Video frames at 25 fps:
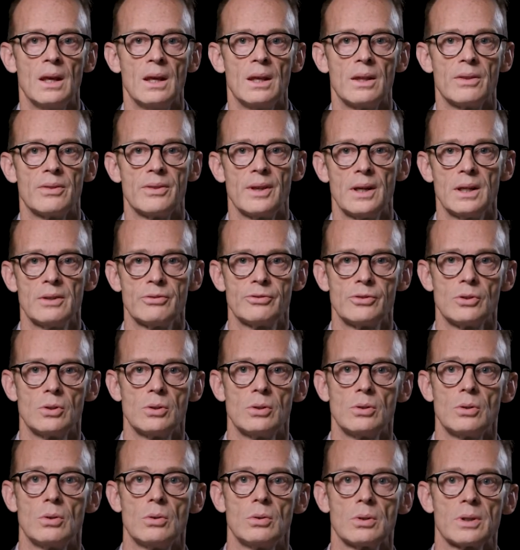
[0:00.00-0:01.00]

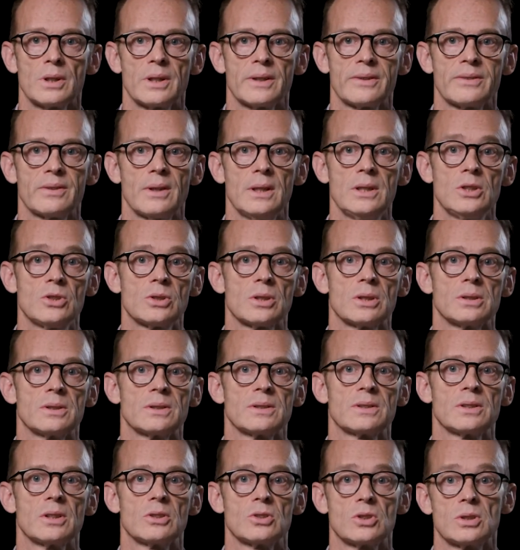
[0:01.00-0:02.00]
Therefore,
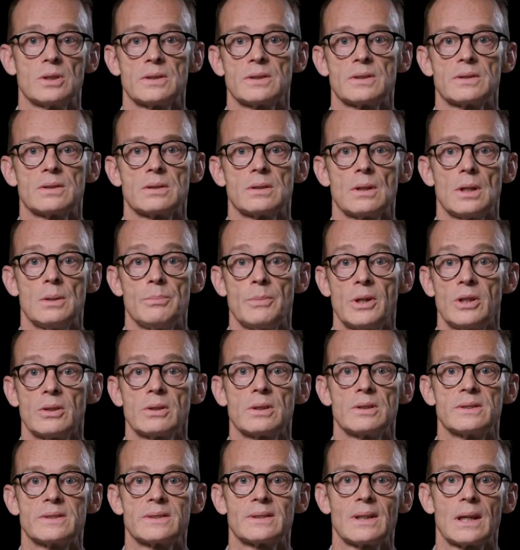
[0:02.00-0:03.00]
organizations such as
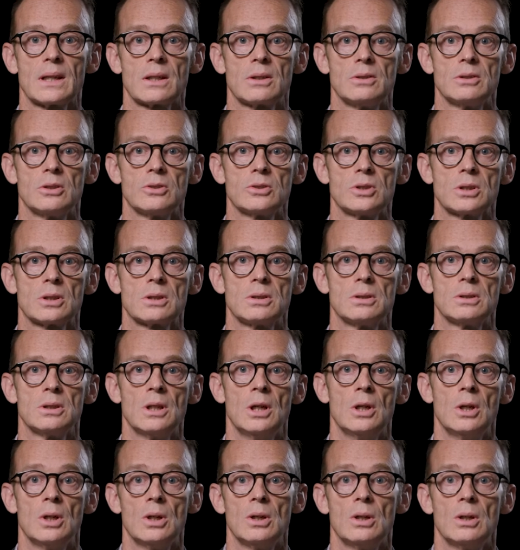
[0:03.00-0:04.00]
American Psychological
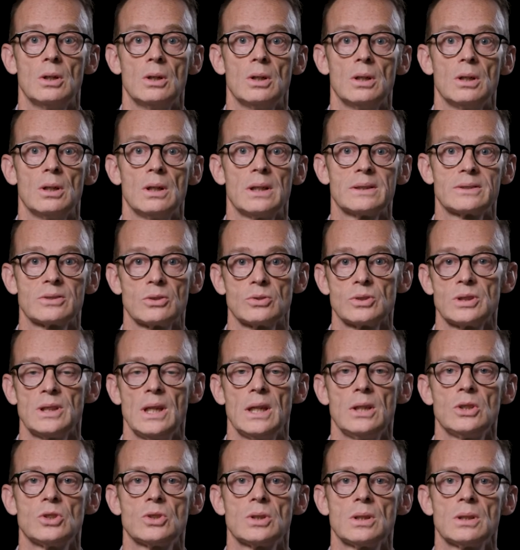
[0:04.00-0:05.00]

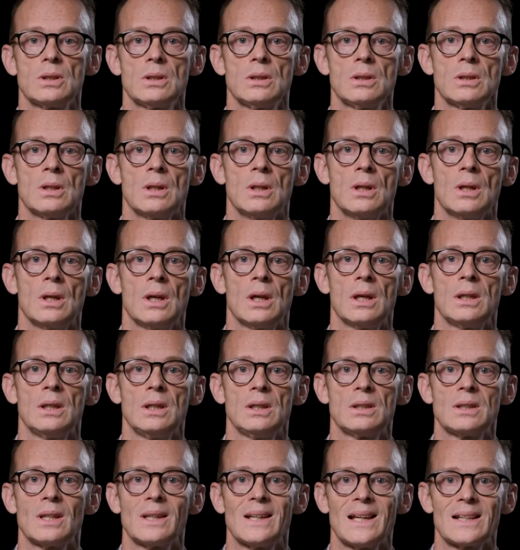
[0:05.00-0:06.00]
Association and
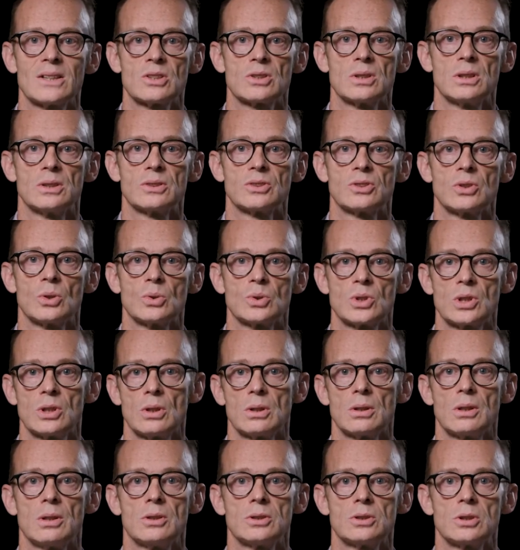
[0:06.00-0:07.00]
International
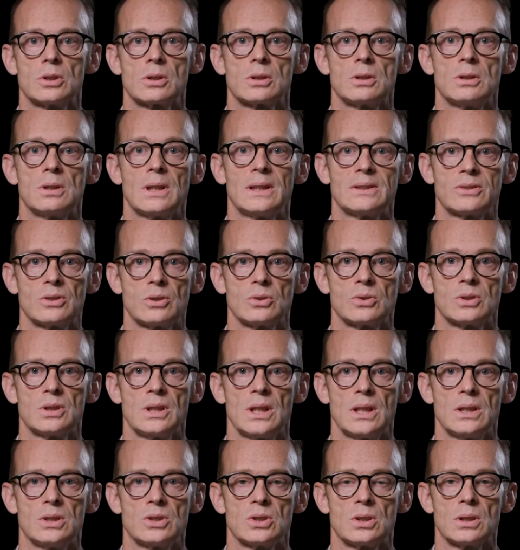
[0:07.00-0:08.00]
Sociological
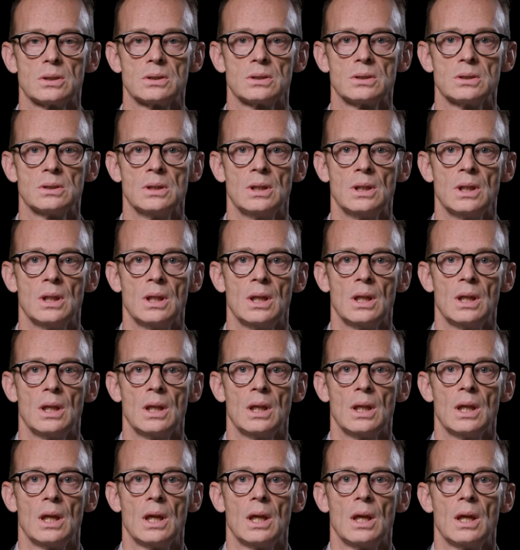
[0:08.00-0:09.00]
Association
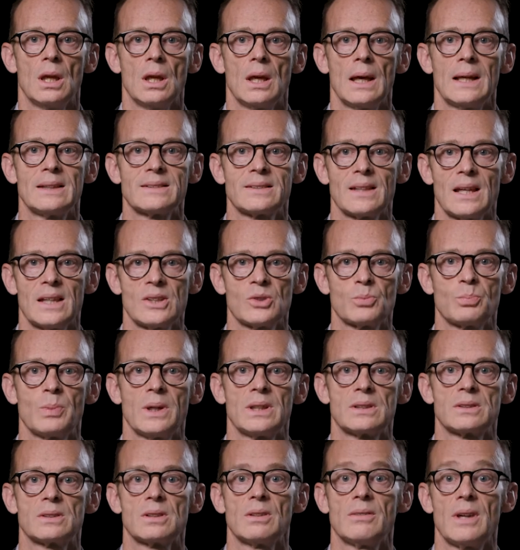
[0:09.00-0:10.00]
has
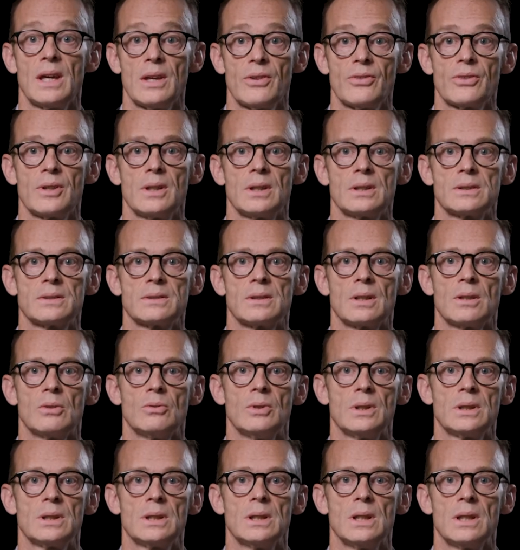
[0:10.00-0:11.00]
aspects of ethics
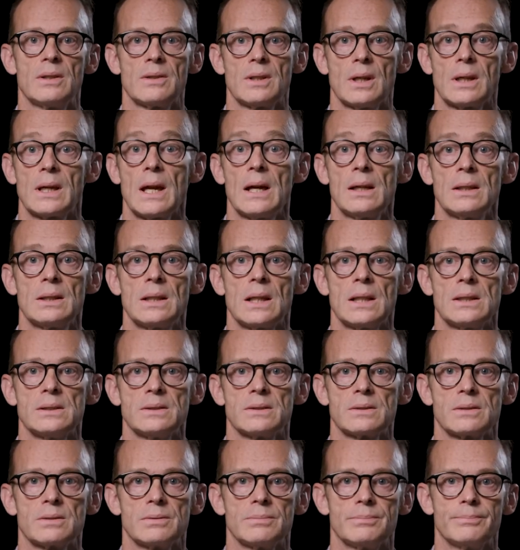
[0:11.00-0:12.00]
written in their
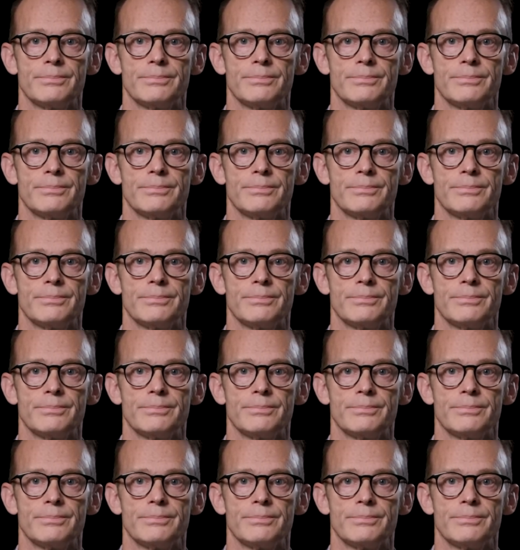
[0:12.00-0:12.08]
guidelines.